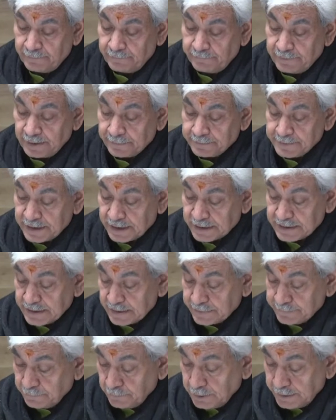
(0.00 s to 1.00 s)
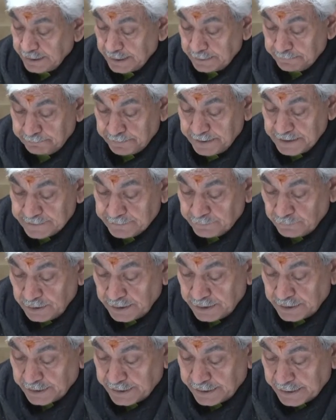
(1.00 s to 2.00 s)
We have successfully and
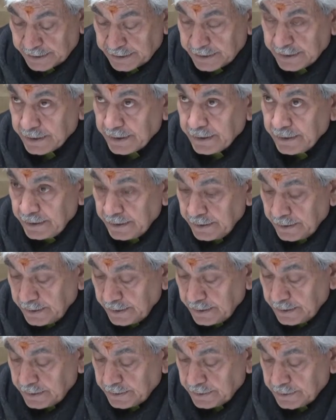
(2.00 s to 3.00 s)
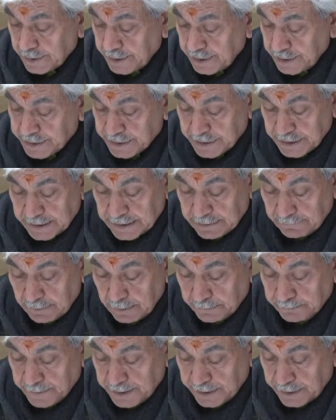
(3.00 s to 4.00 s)
peacefully conducted the District
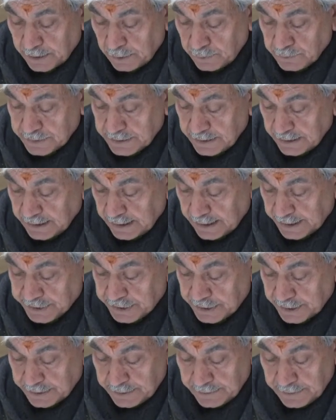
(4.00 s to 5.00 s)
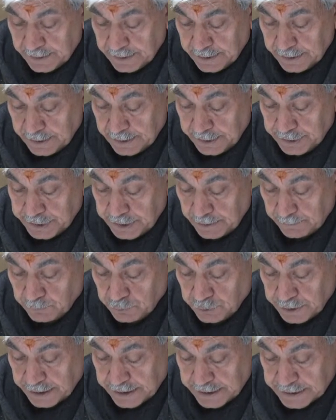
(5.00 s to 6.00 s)
Development Council election in
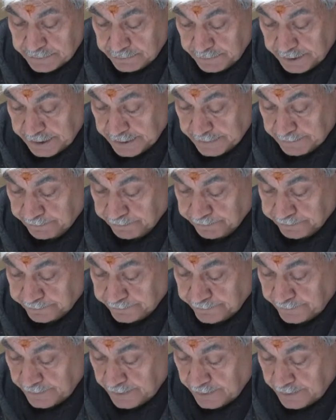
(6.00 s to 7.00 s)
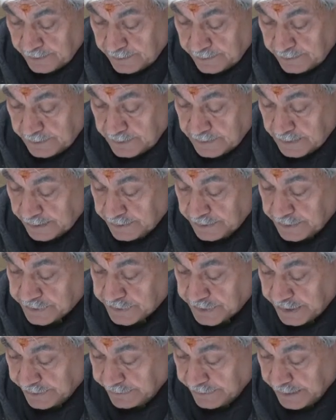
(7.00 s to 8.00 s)
Jammu and Kashmir. This has
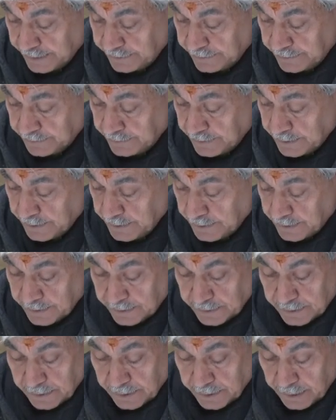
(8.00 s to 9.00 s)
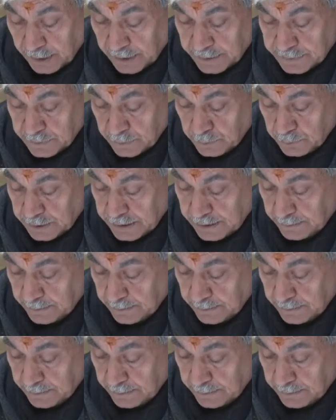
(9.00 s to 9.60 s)
strengthened the grassroots